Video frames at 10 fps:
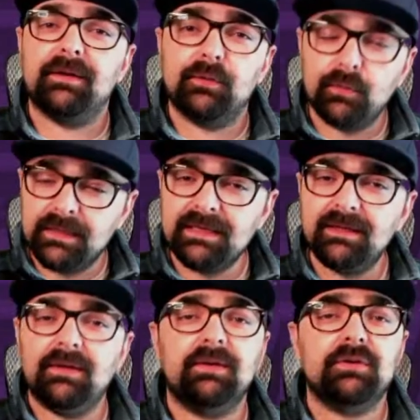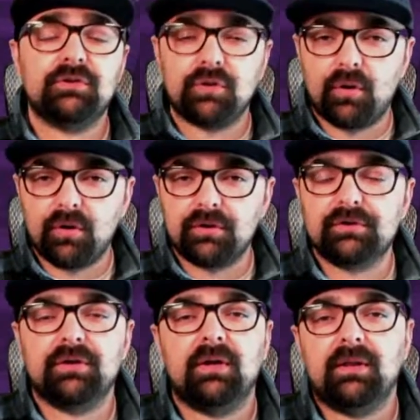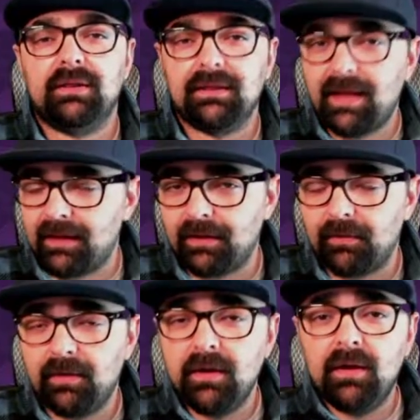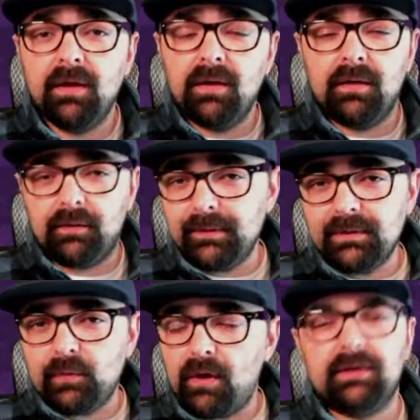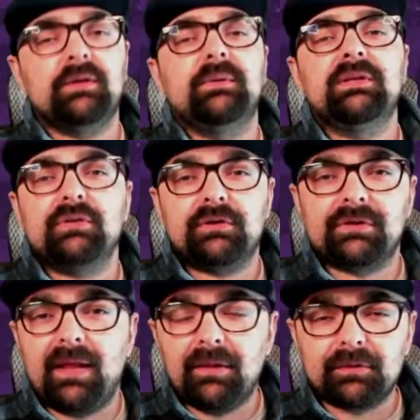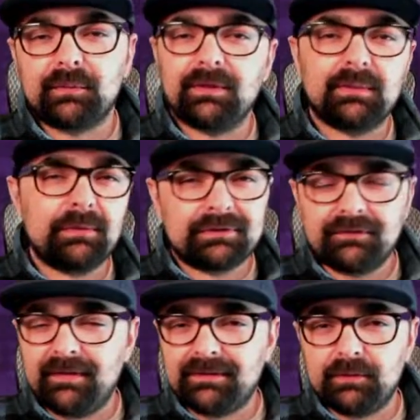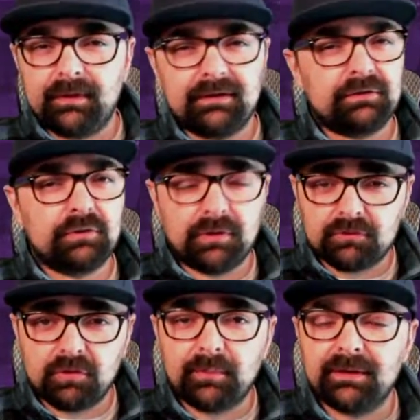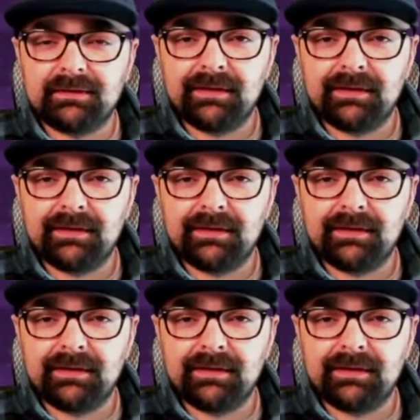a Queen Charge Lalo. A Queen Walk and a Queen Charge Lalo is one of the most effective ways that you can triple a